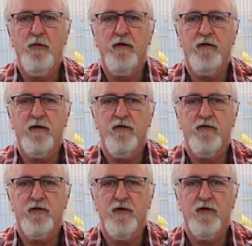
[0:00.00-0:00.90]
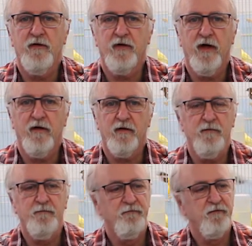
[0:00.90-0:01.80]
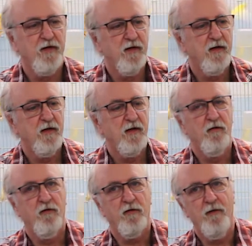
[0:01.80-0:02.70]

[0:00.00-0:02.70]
put this together with